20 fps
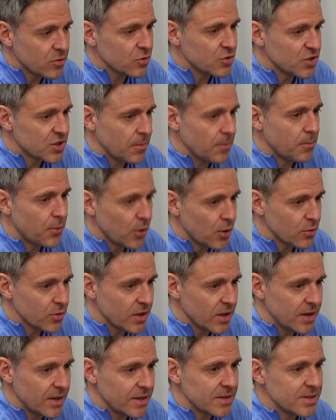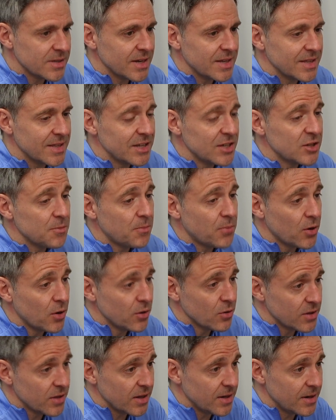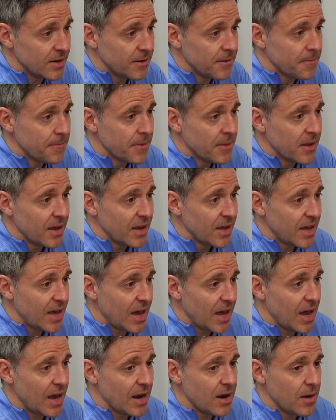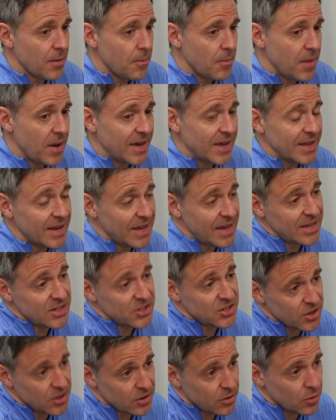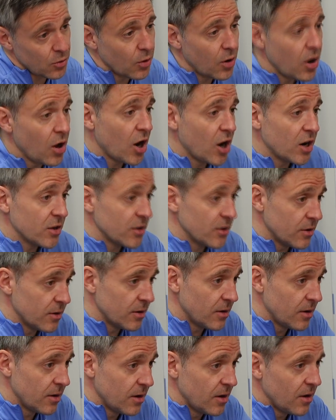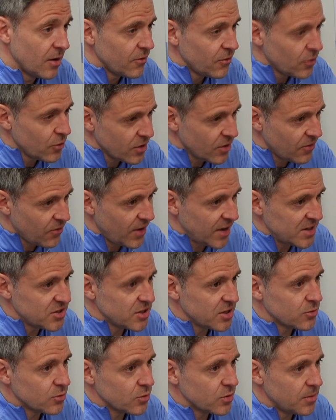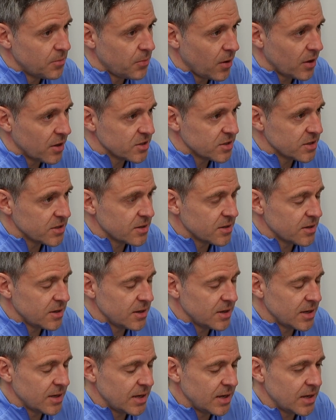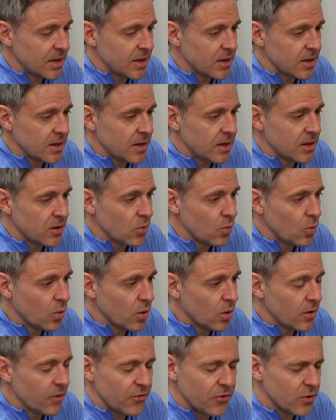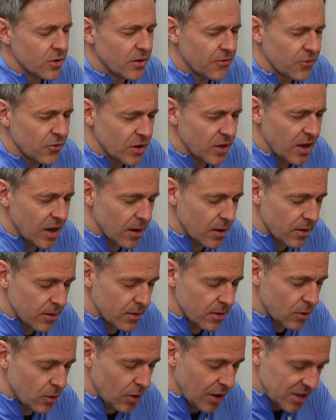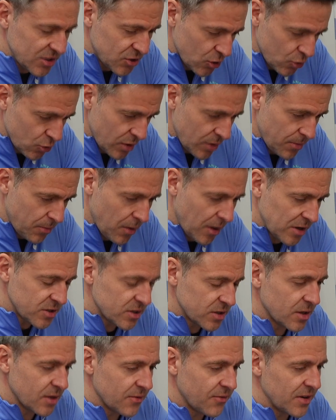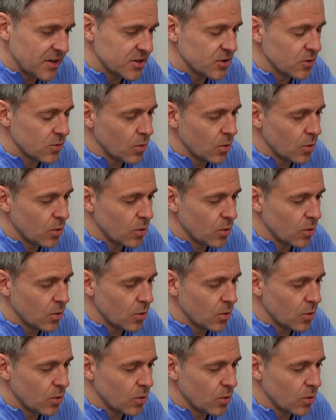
to some proteins, and this protein can make it easier or harder for the vessel to deposit in the wall, for the cholesterol to deposit in the vessel